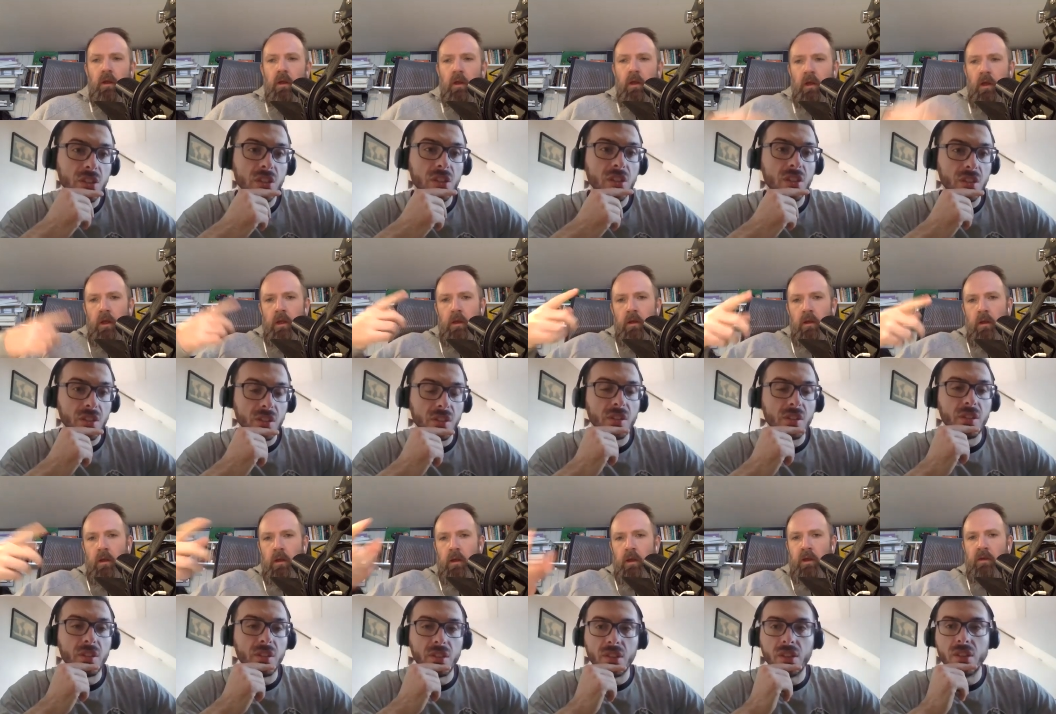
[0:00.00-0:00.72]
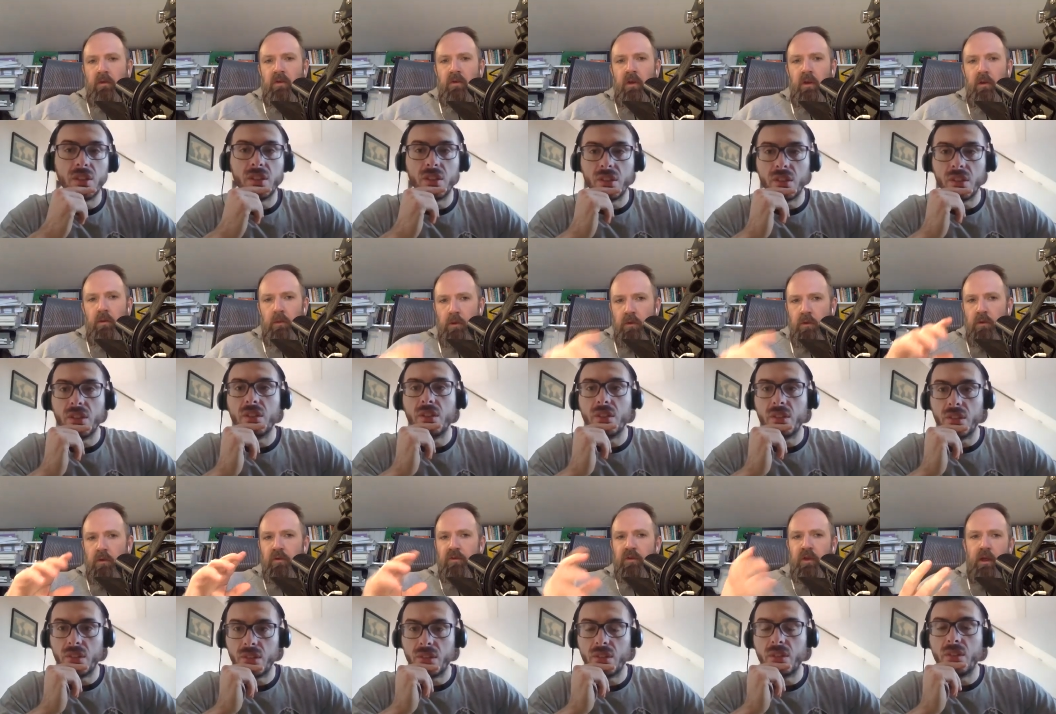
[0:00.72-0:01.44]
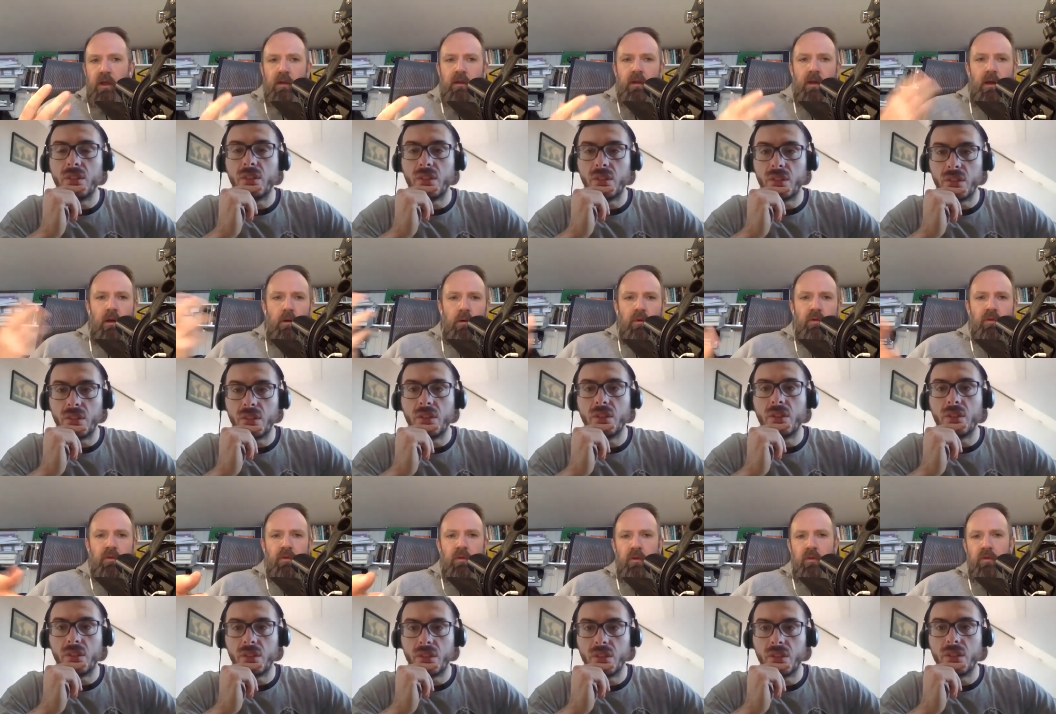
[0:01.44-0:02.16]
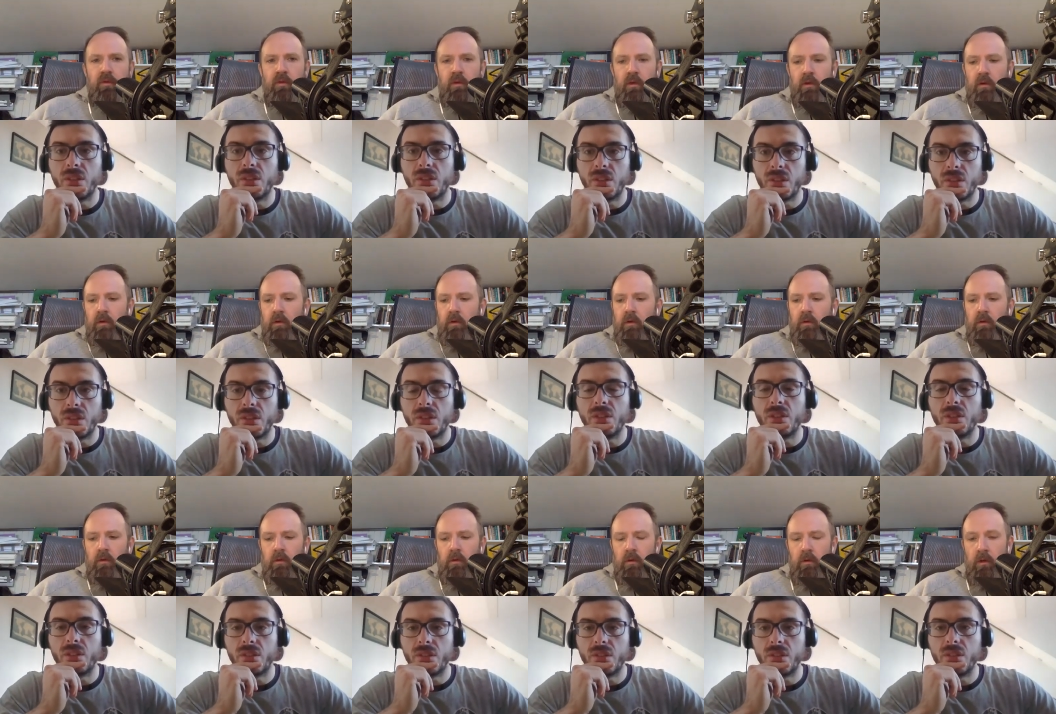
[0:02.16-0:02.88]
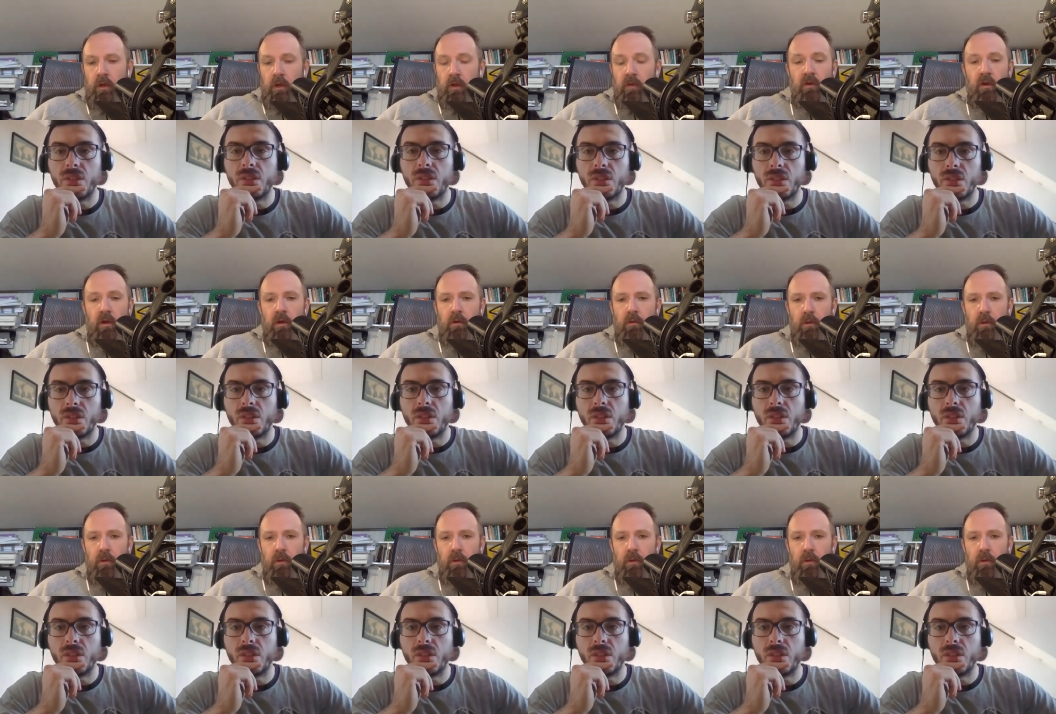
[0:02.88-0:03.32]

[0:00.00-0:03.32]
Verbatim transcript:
Speaker 1: And actually what you're saying there is actually a